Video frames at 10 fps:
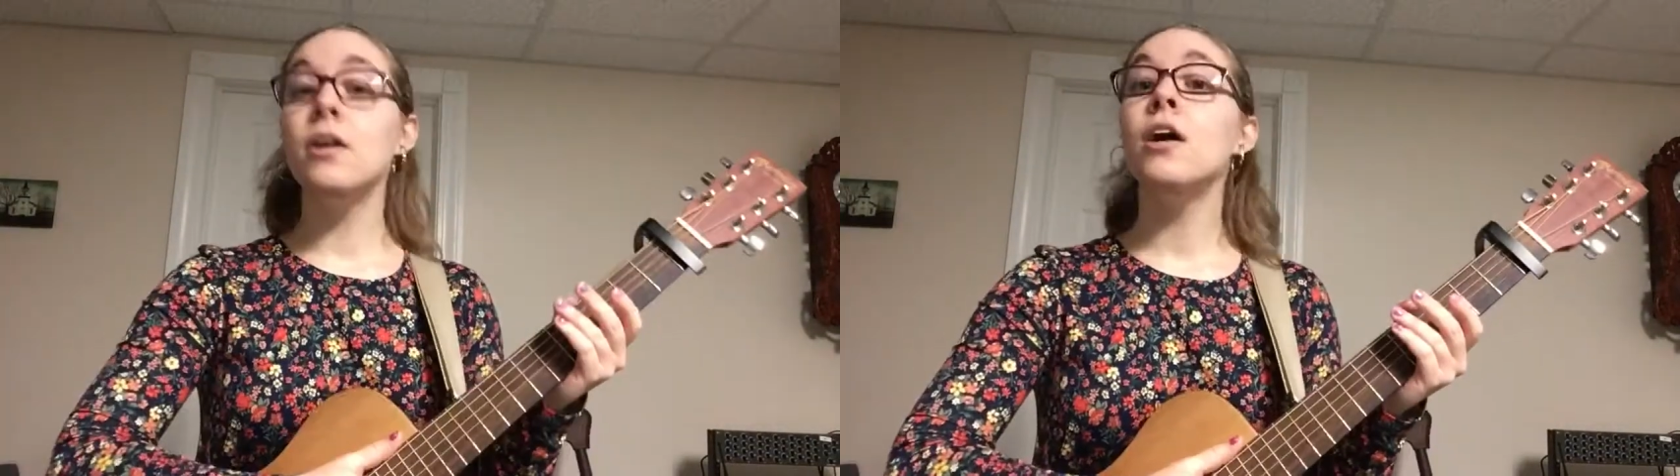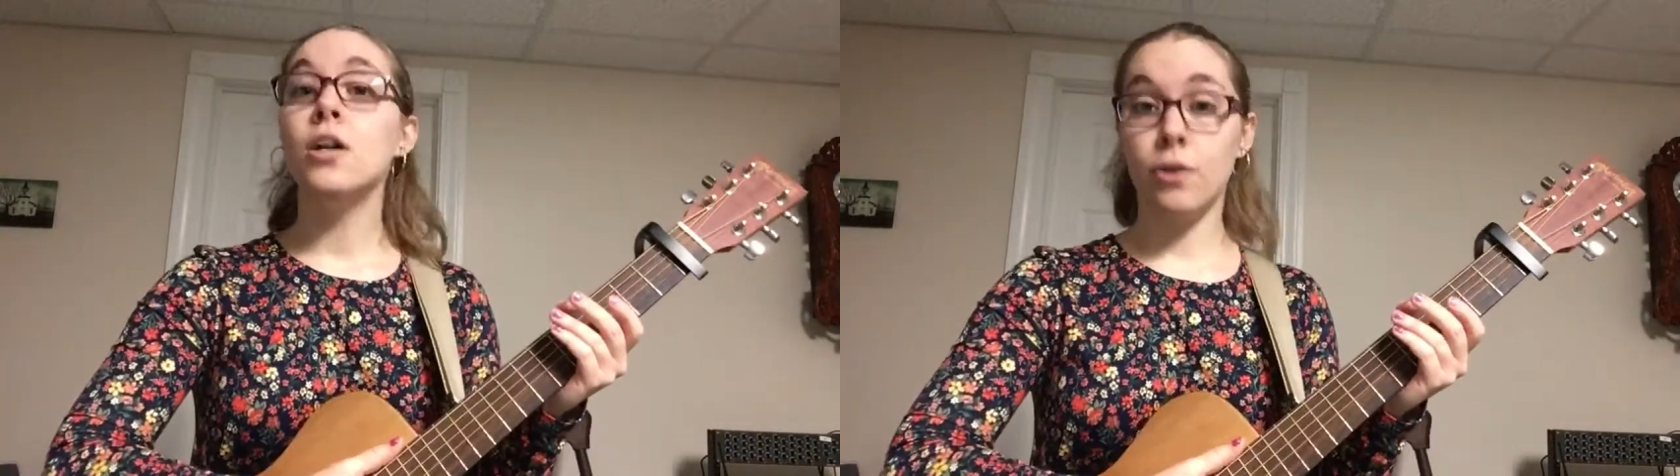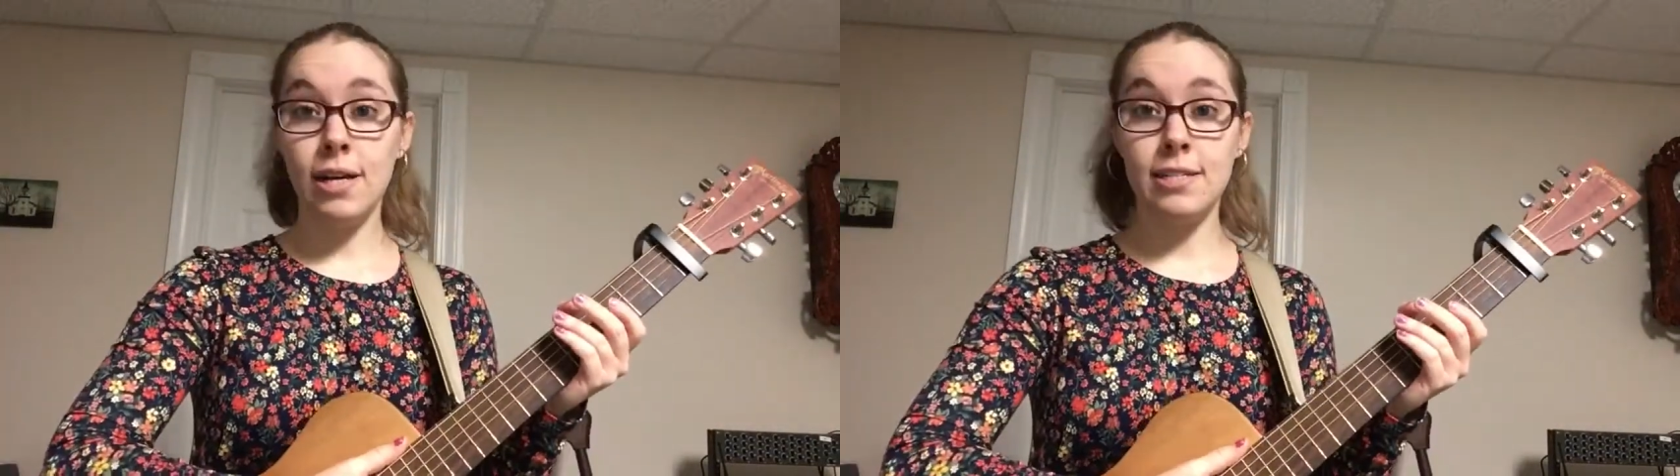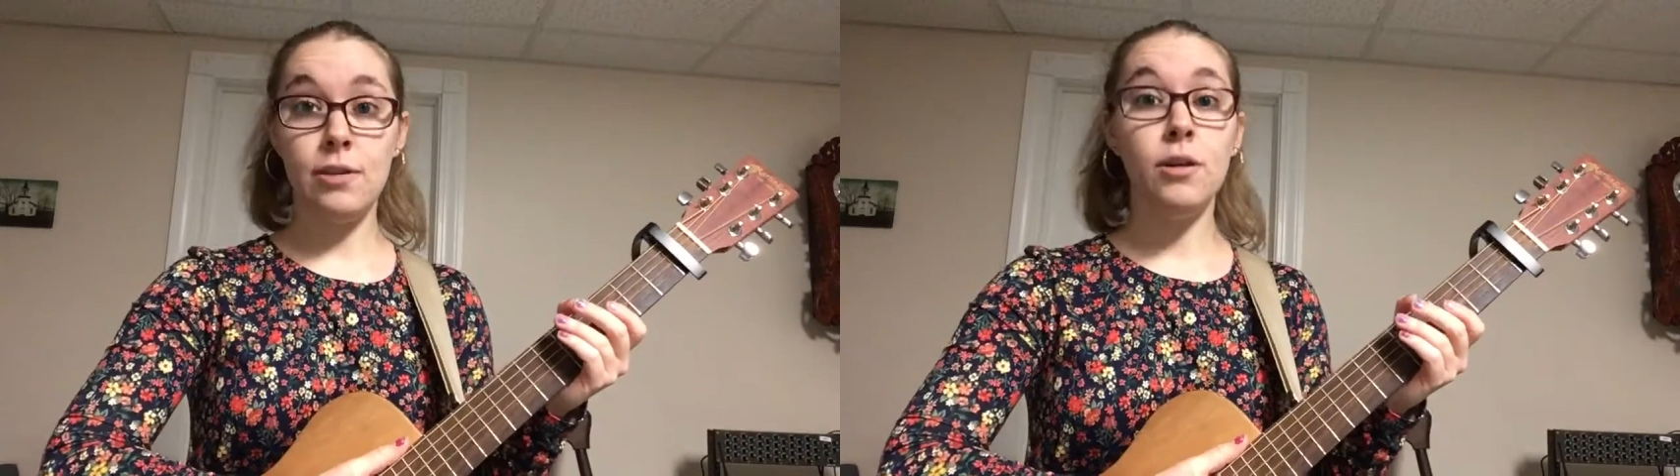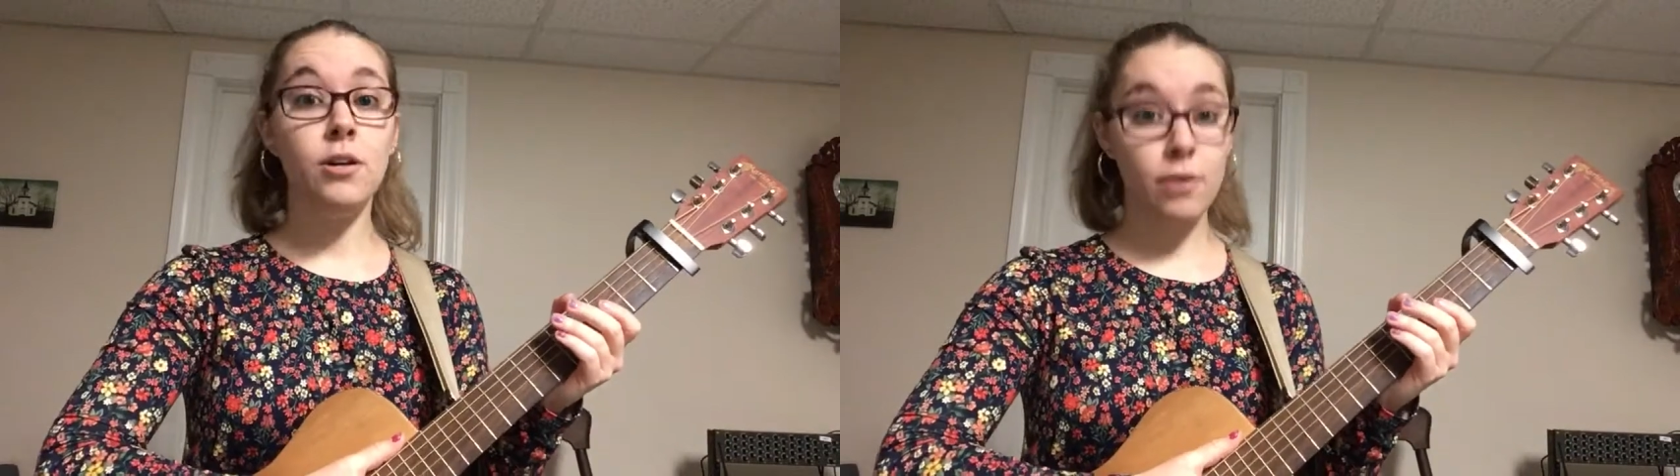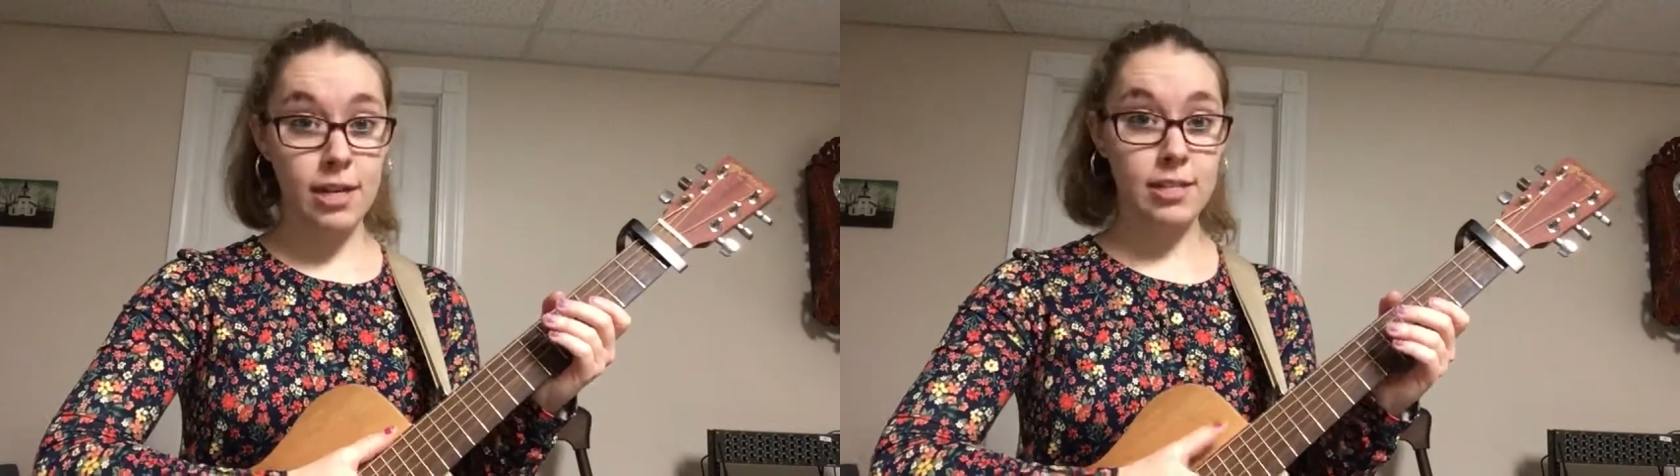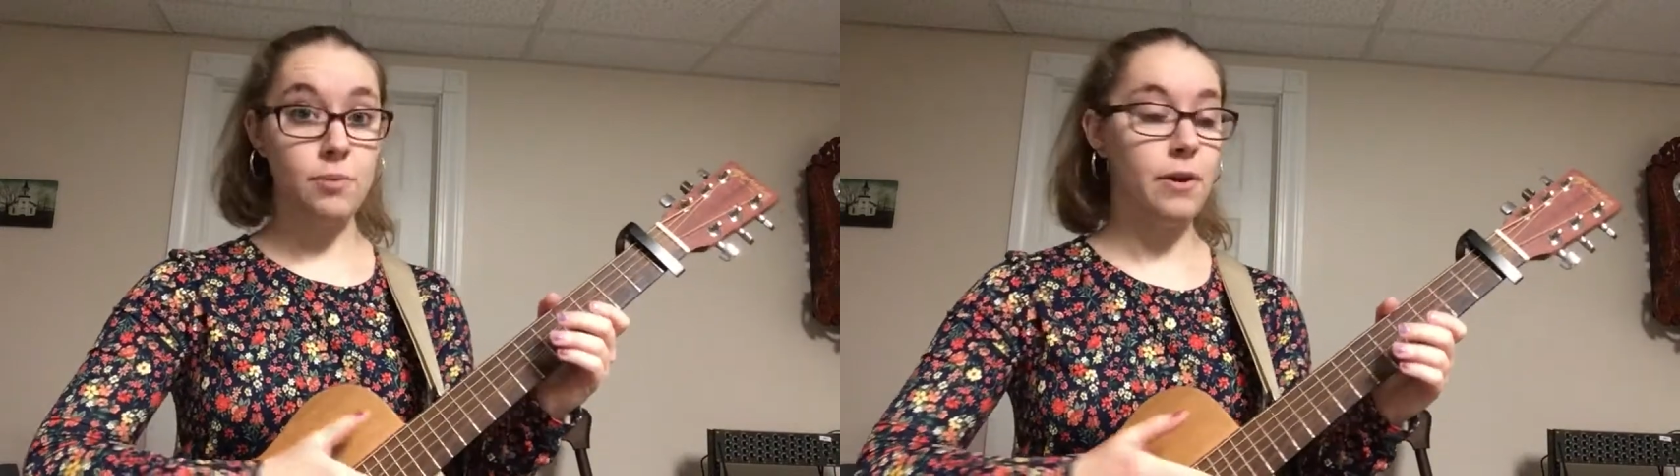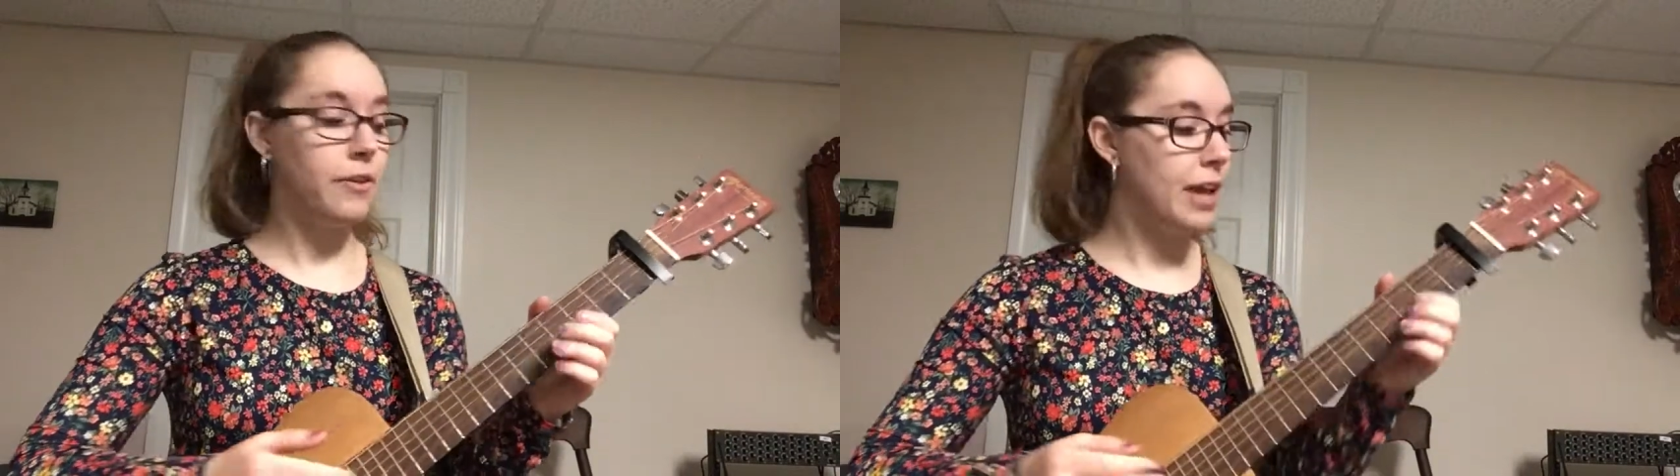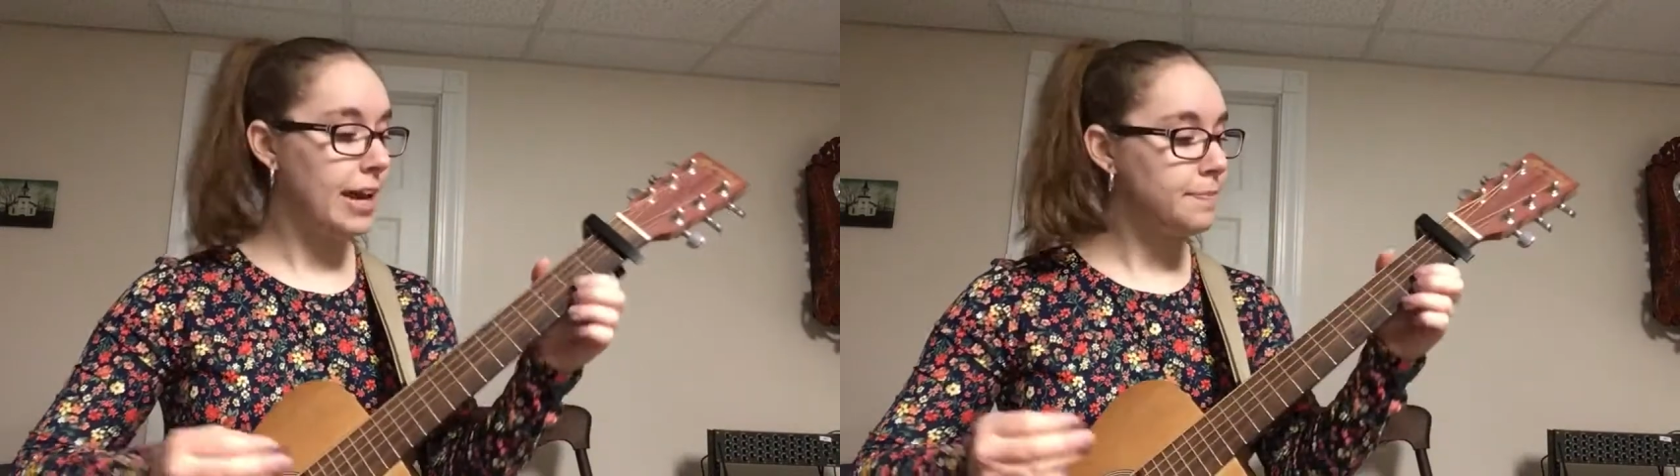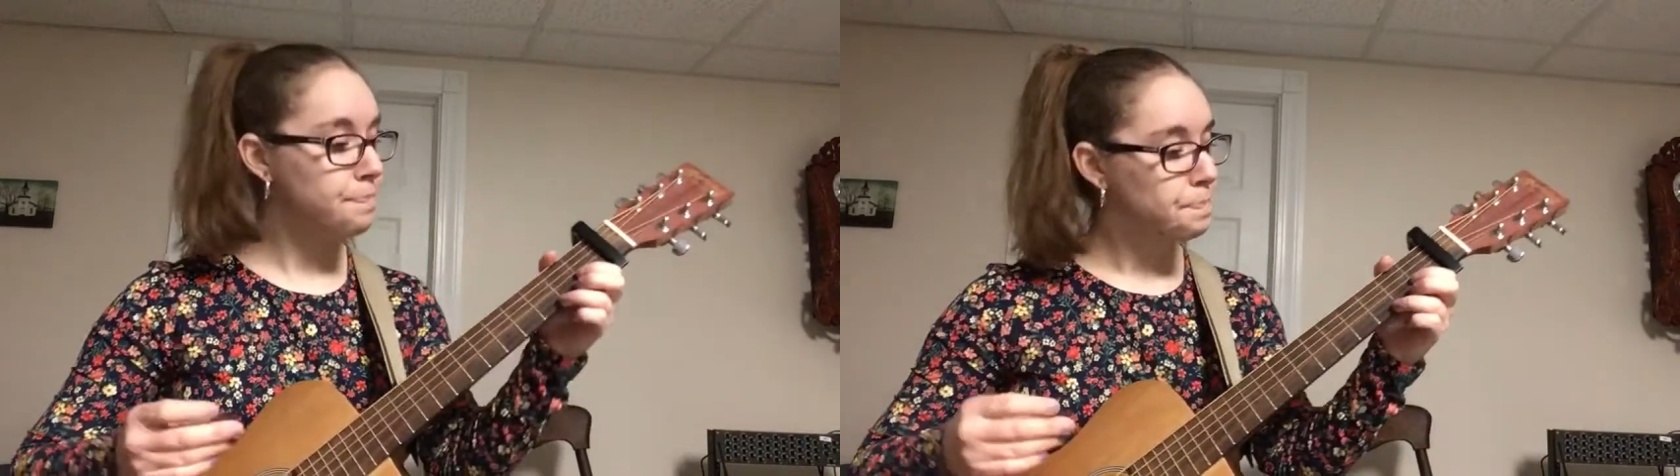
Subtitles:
Crazy, crazy weather day.